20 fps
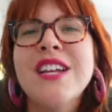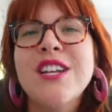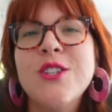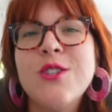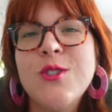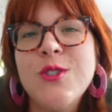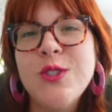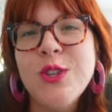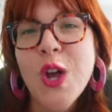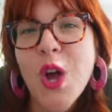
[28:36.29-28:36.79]

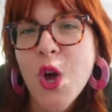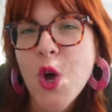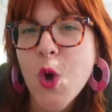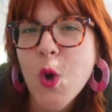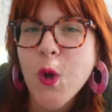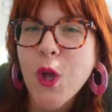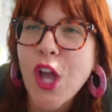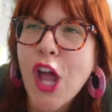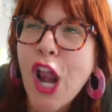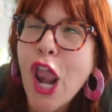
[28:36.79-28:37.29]

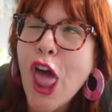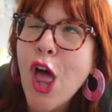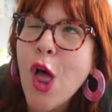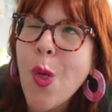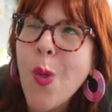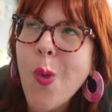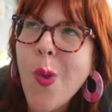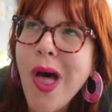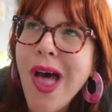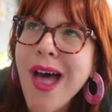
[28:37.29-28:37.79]
So, you
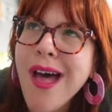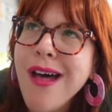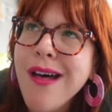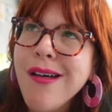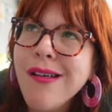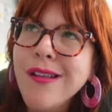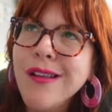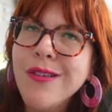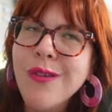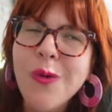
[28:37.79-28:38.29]
know what?
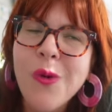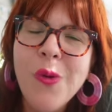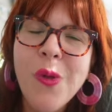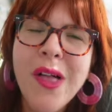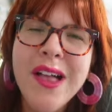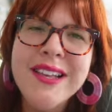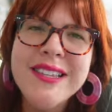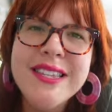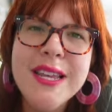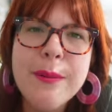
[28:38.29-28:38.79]

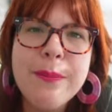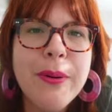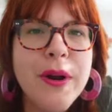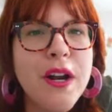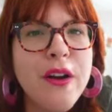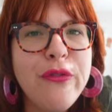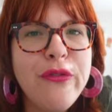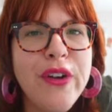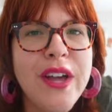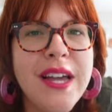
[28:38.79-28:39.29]
Was it
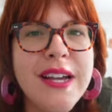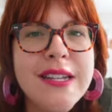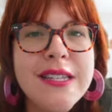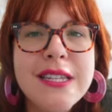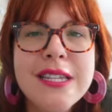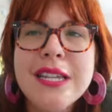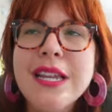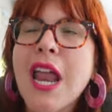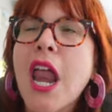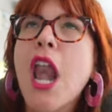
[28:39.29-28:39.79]

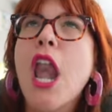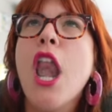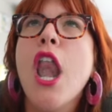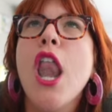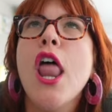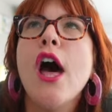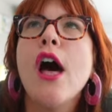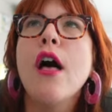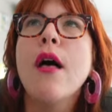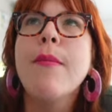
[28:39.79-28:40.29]
perfect?
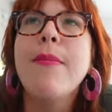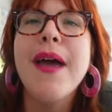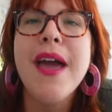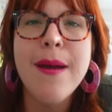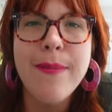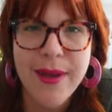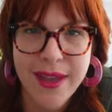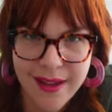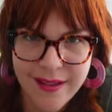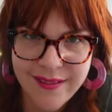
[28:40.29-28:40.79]
No,
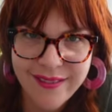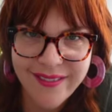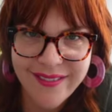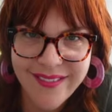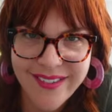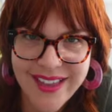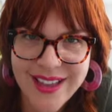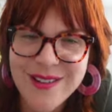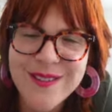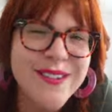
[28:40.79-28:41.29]
baby.
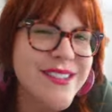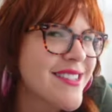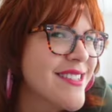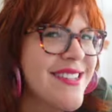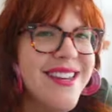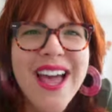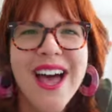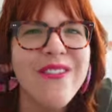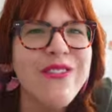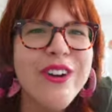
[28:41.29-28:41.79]
It was
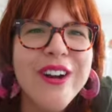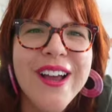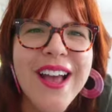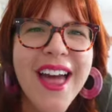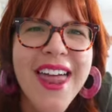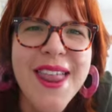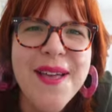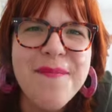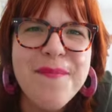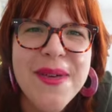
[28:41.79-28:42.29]
never
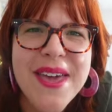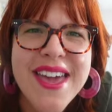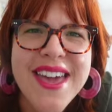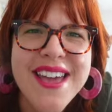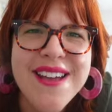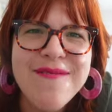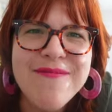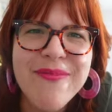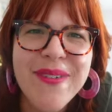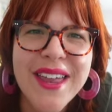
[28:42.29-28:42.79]
gonna
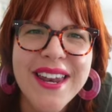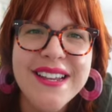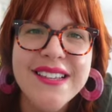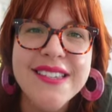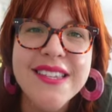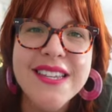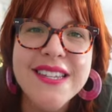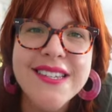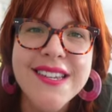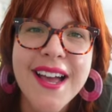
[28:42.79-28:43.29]
be. But
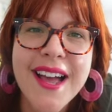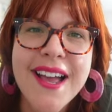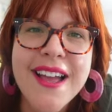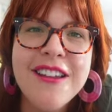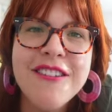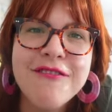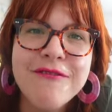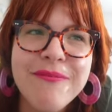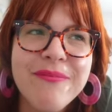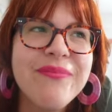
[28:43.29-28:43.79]
is it
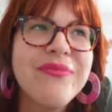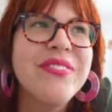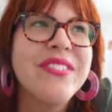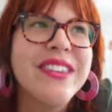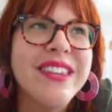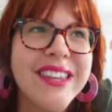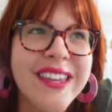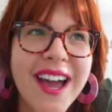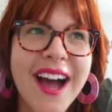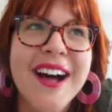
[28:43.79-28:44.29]
done?
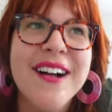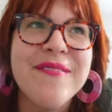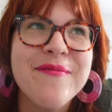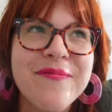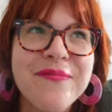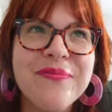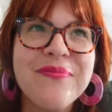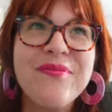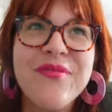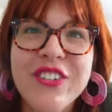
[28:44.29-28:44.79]
Yeah,
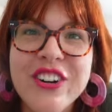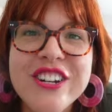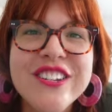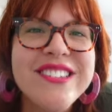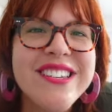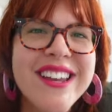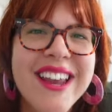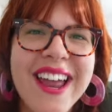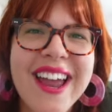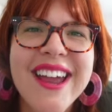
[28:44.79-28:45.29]
for
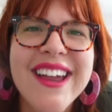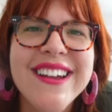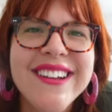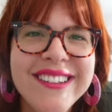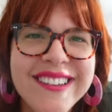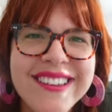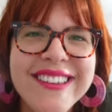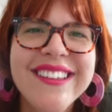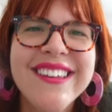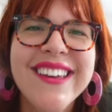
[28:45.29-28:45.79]

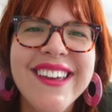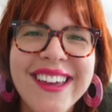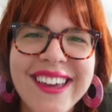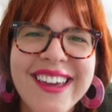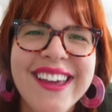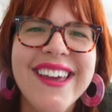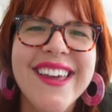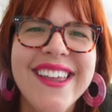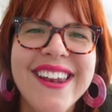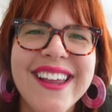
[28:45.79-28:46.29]
today,
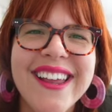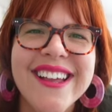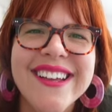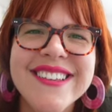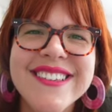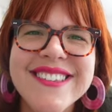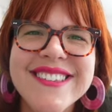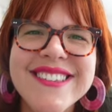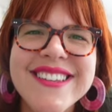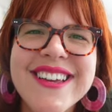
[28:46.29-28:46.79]
it
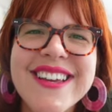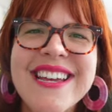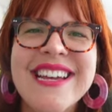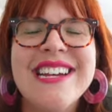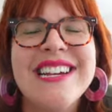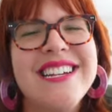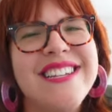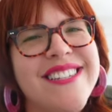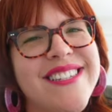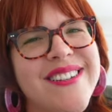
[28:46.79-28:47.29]
is.
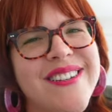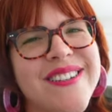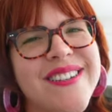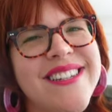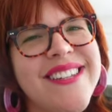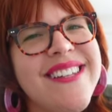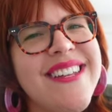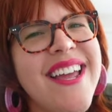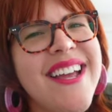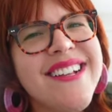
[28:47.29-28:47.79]
So
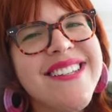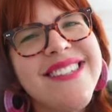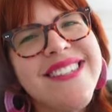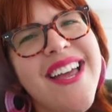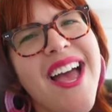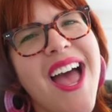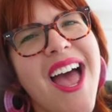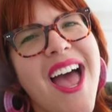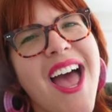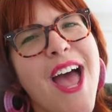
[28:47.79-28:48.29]
until next
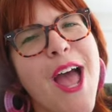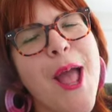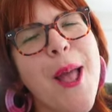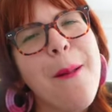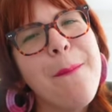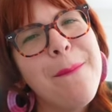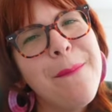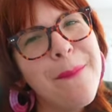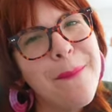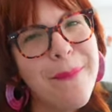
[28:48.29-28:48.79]

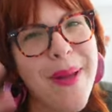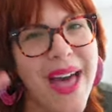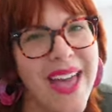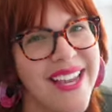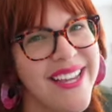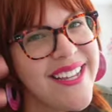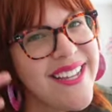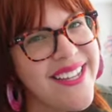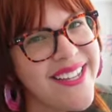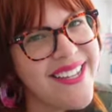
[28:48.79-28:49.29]
time,
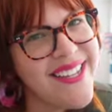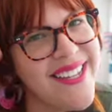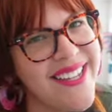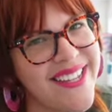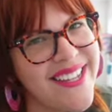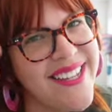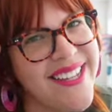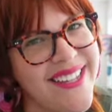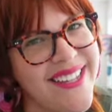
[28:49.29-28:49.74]
bye.